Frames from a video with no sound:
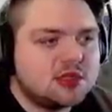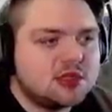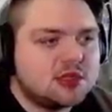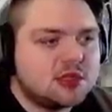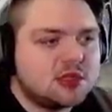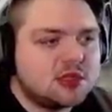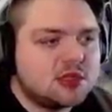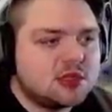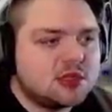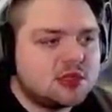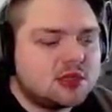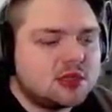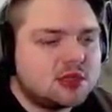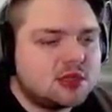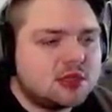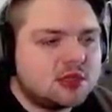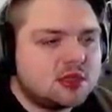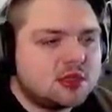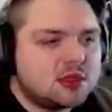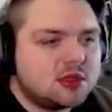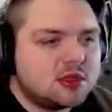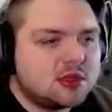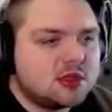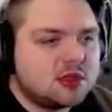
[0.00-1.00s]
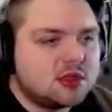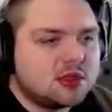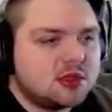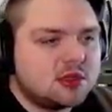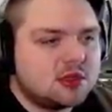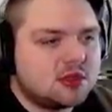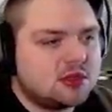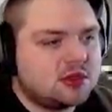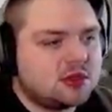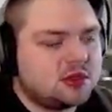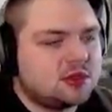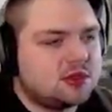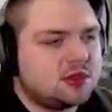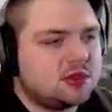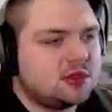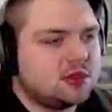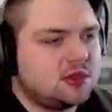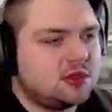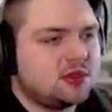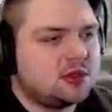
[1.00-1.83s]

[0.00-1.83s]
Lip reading: (silence)